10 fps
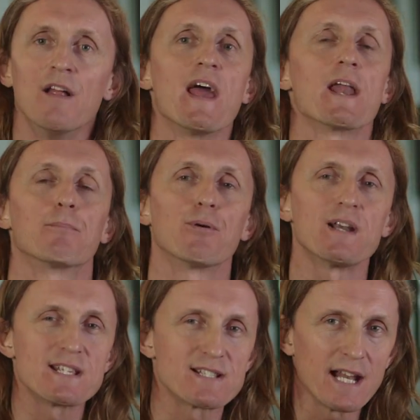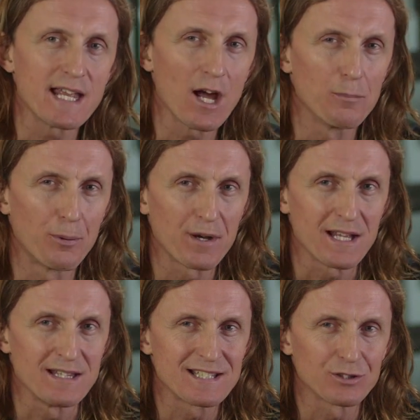They had a pretty steady output
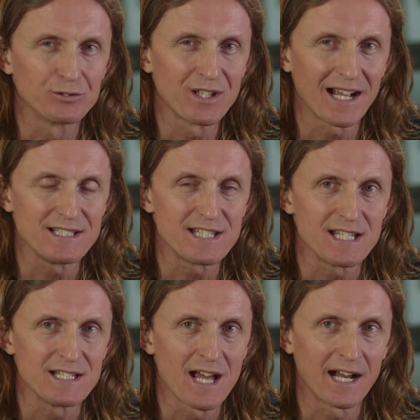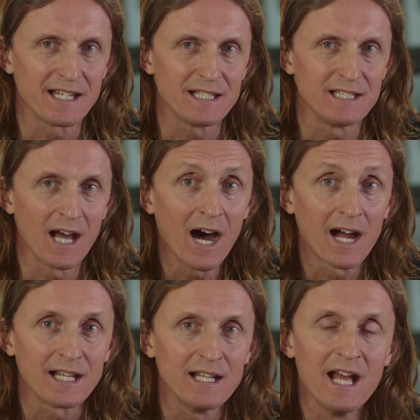until
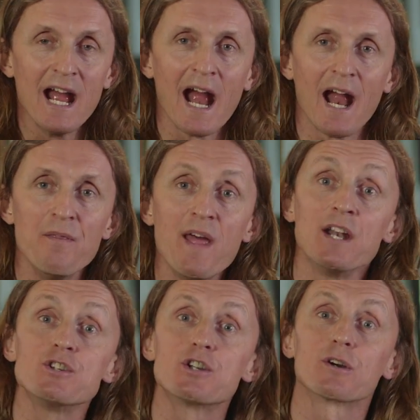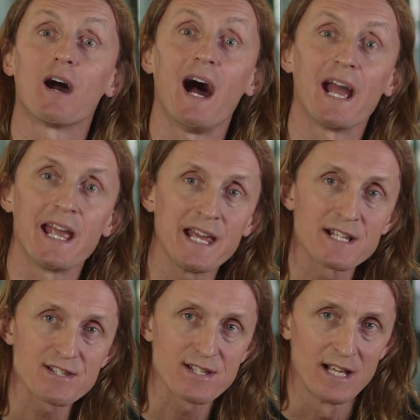1999 and then took a
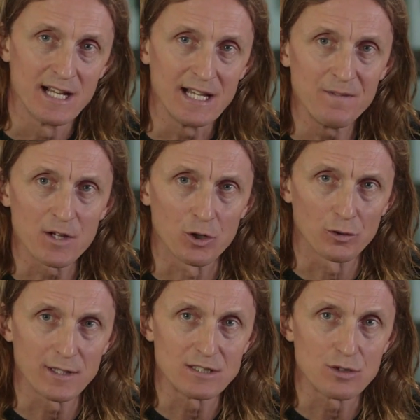hiatus in the early